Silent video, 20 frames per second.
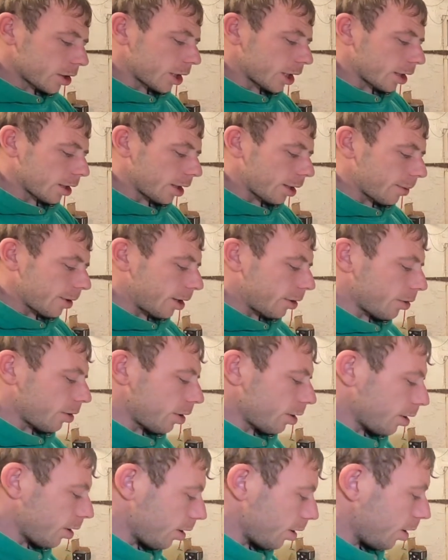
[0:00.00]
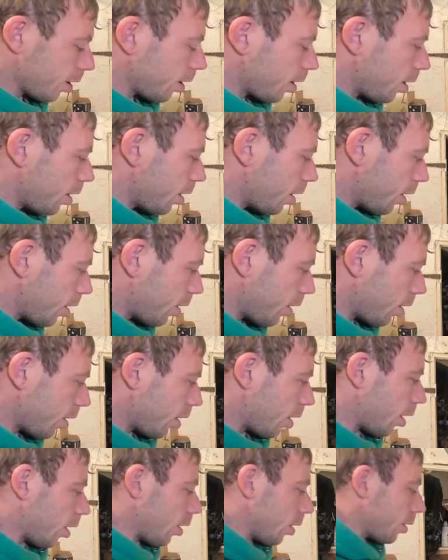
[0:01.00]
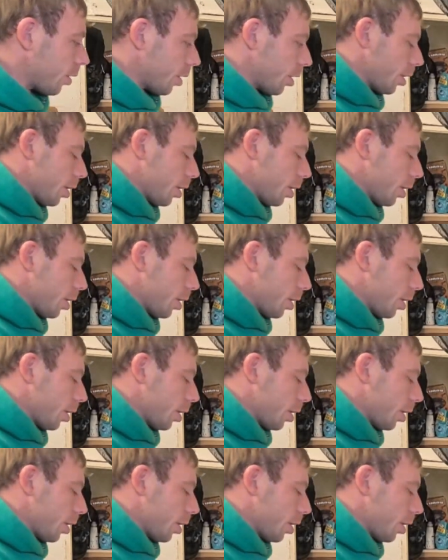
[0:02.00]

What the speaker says: them out, all the